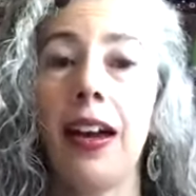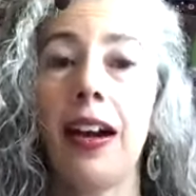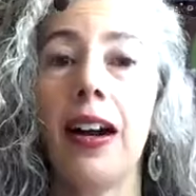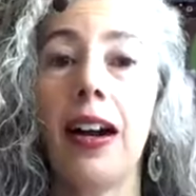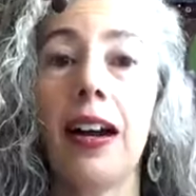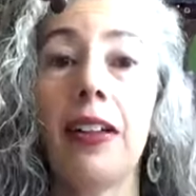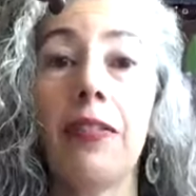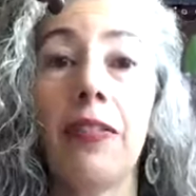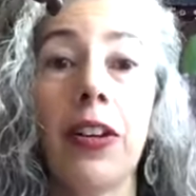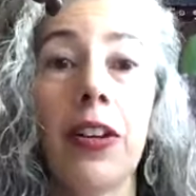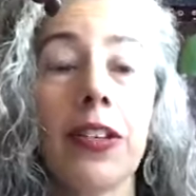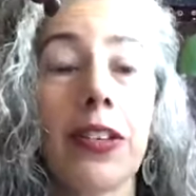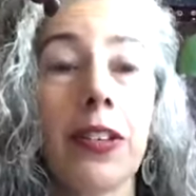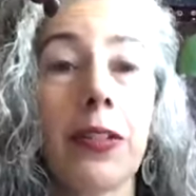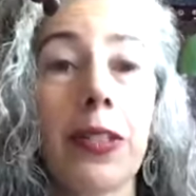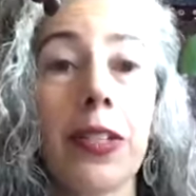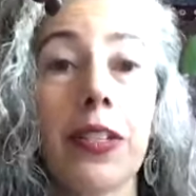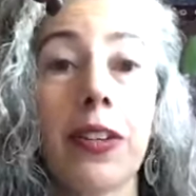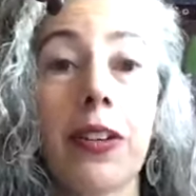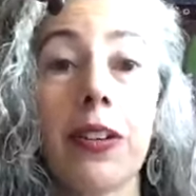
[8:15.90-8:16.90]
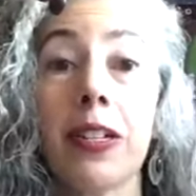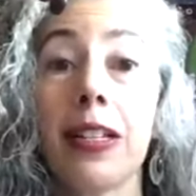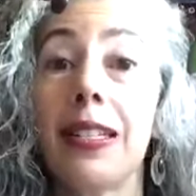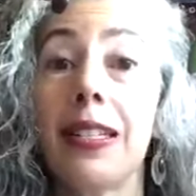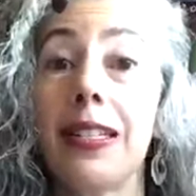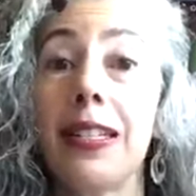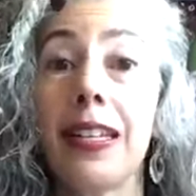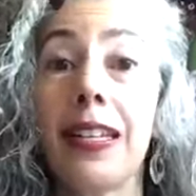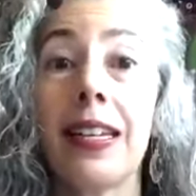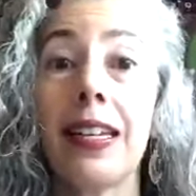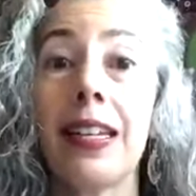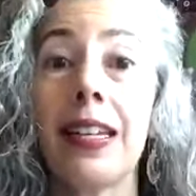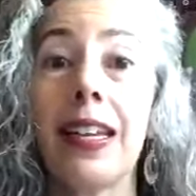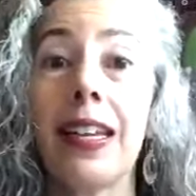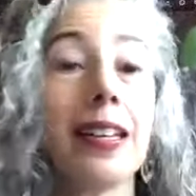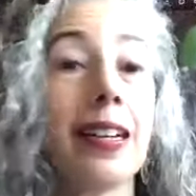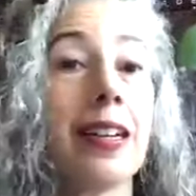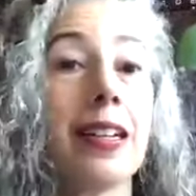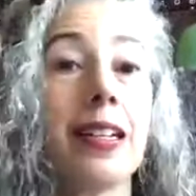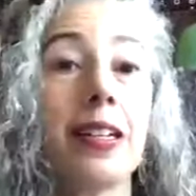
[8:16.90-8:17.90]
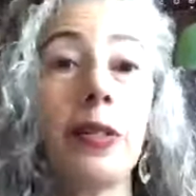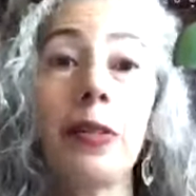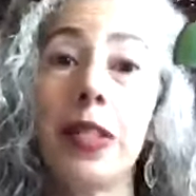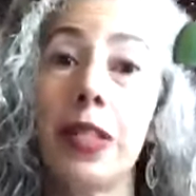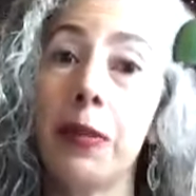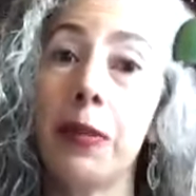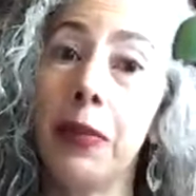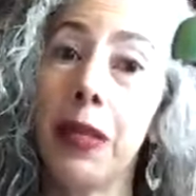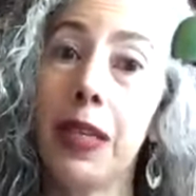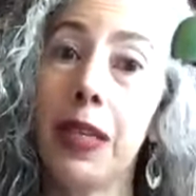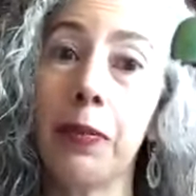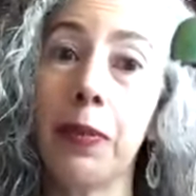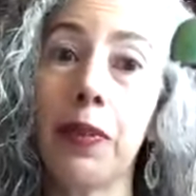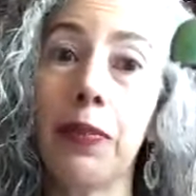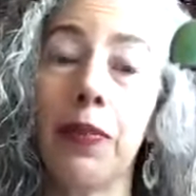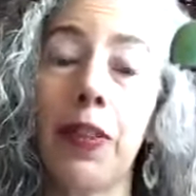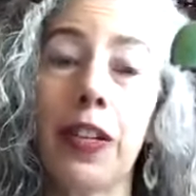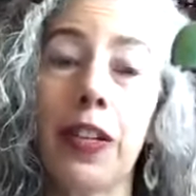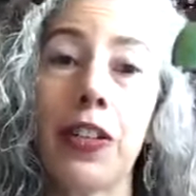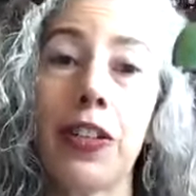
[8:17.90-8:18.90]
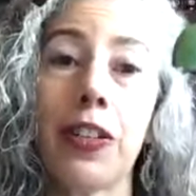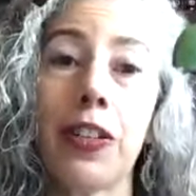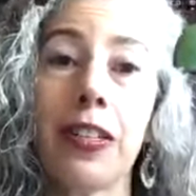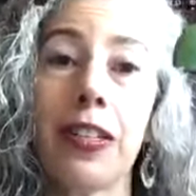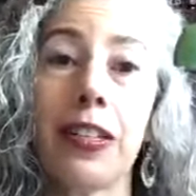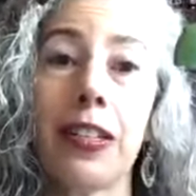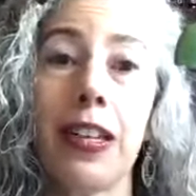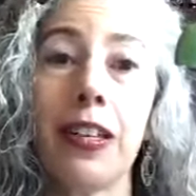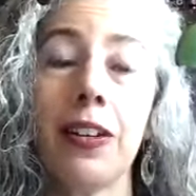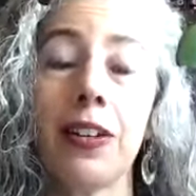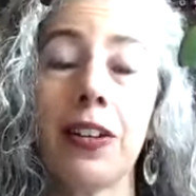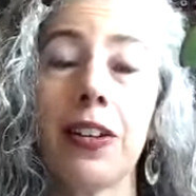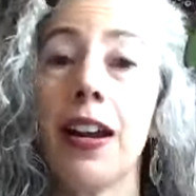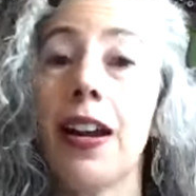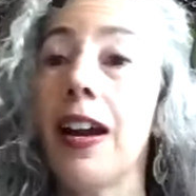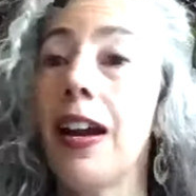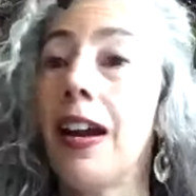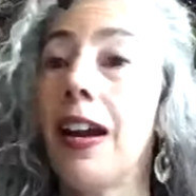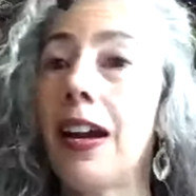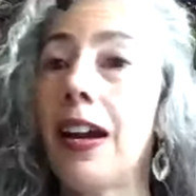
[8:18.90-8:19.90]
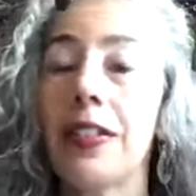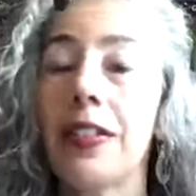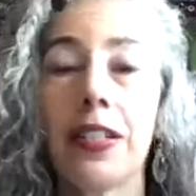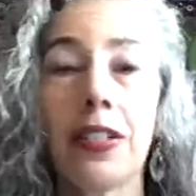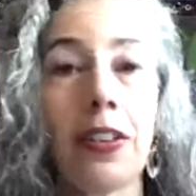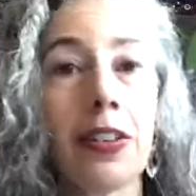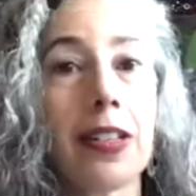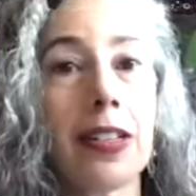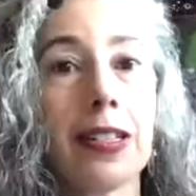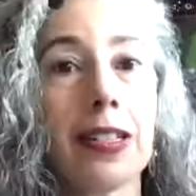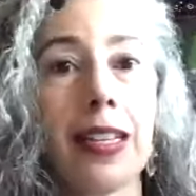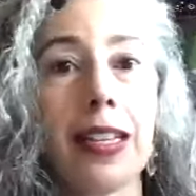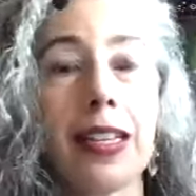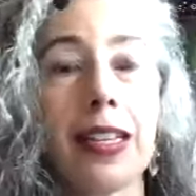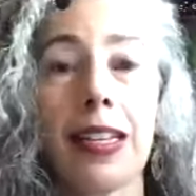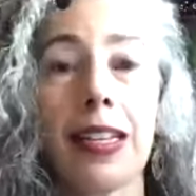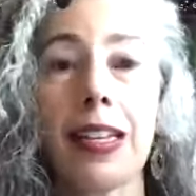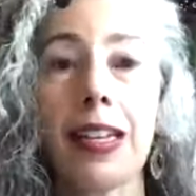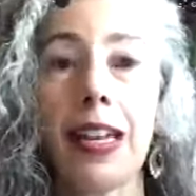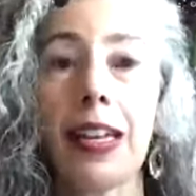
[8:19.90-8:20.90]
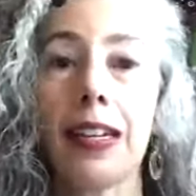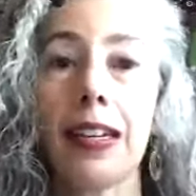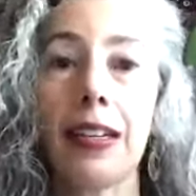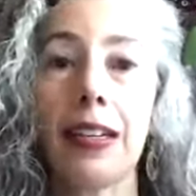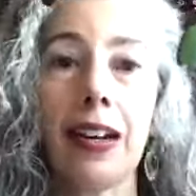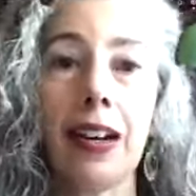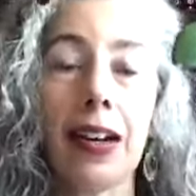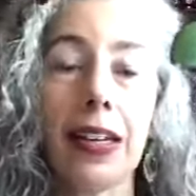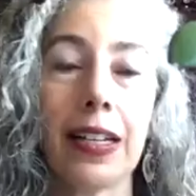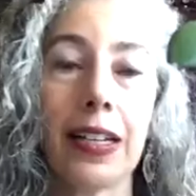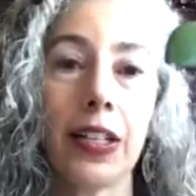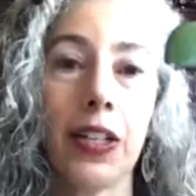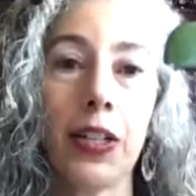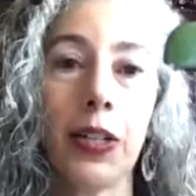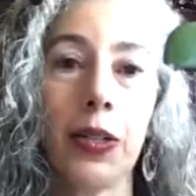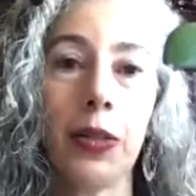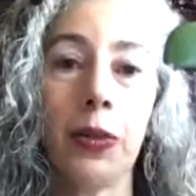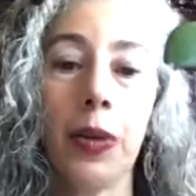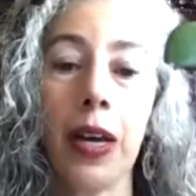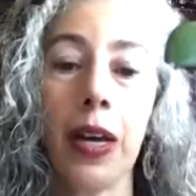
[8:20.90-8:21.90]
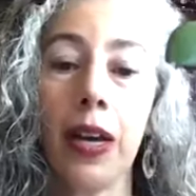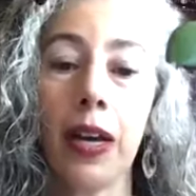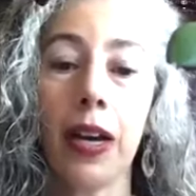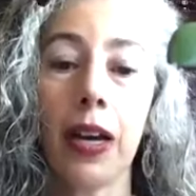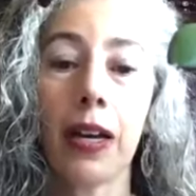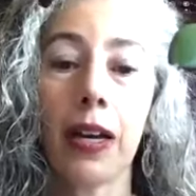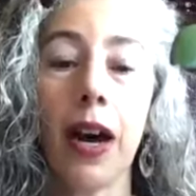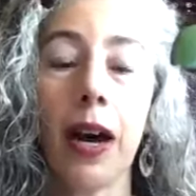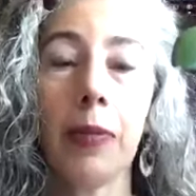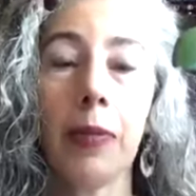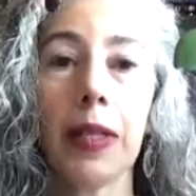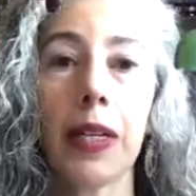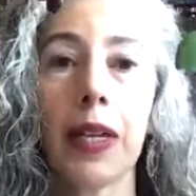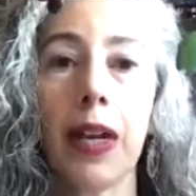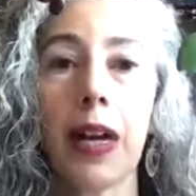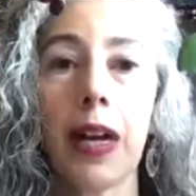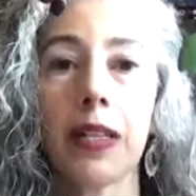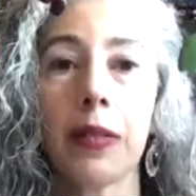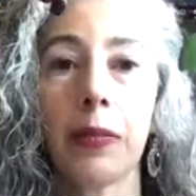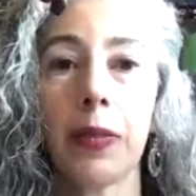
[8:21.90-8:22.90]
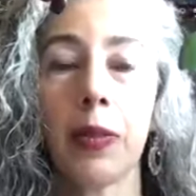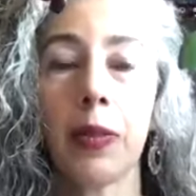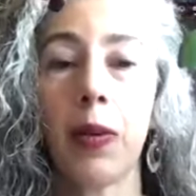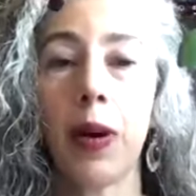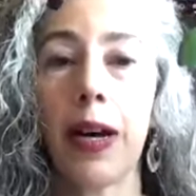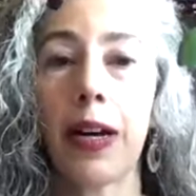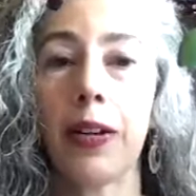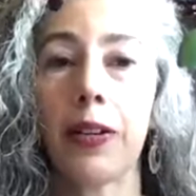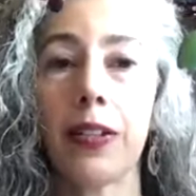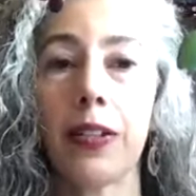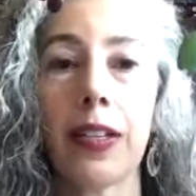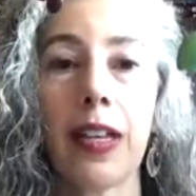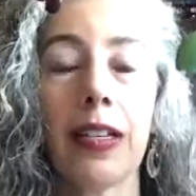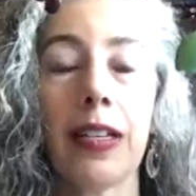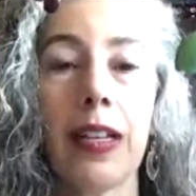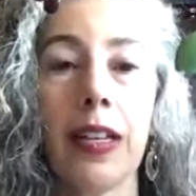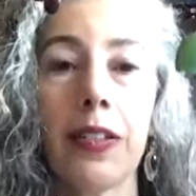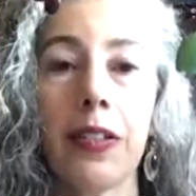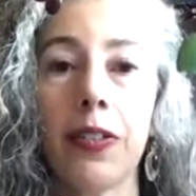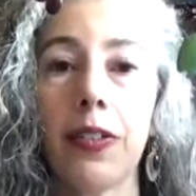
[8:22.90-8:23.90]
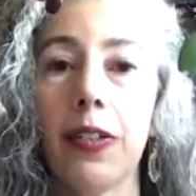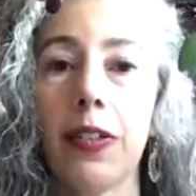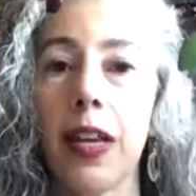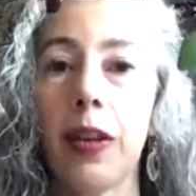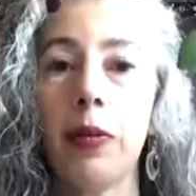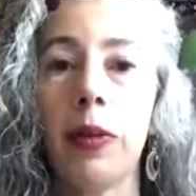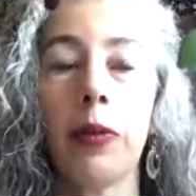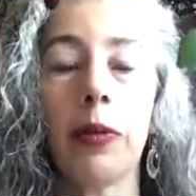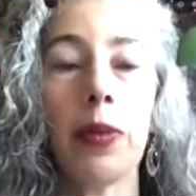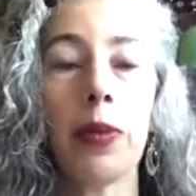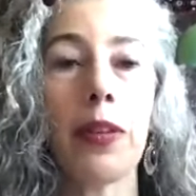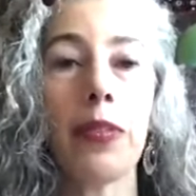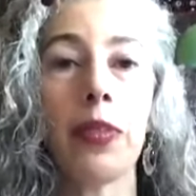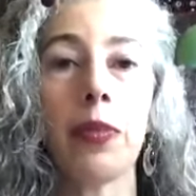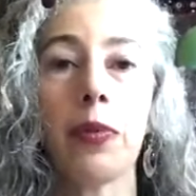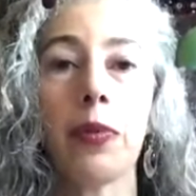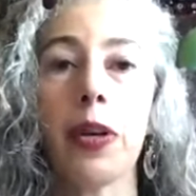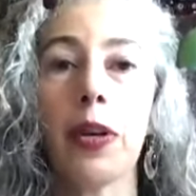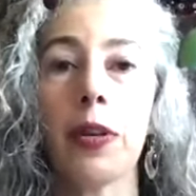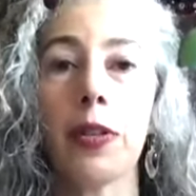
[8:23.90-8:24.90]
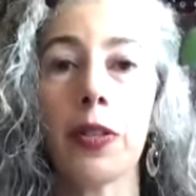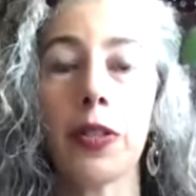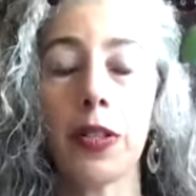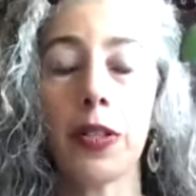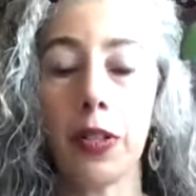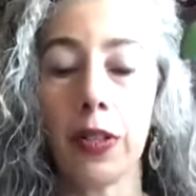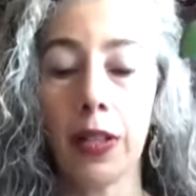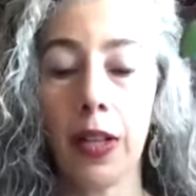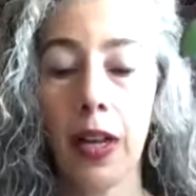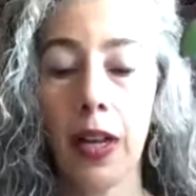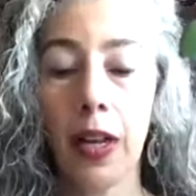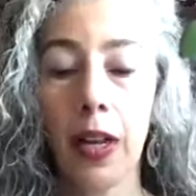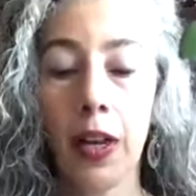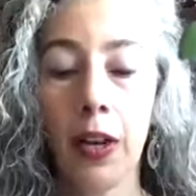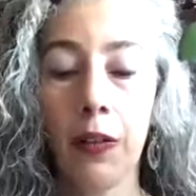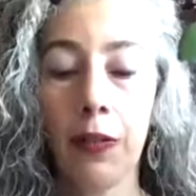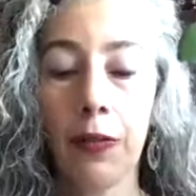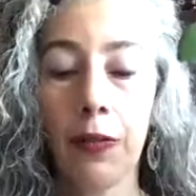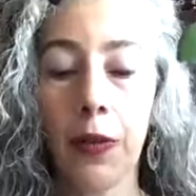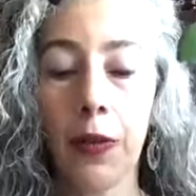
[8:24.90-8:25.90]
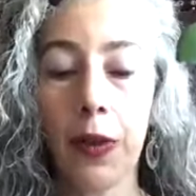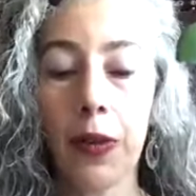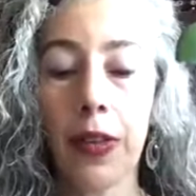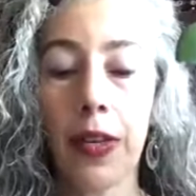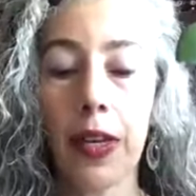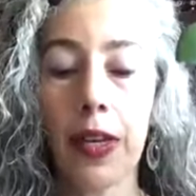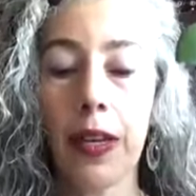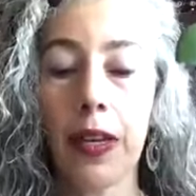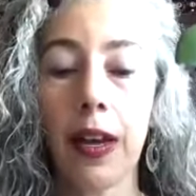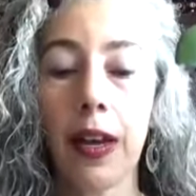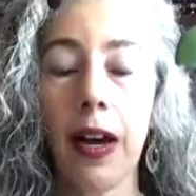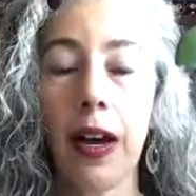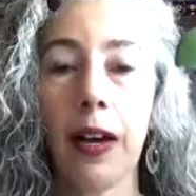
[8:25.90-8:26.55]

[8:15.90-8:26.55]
I've also started singing again. I used to be a professional singer. I started singing again. I got into a couple of gospel choirs, and yesterday we were at the rehearsal for the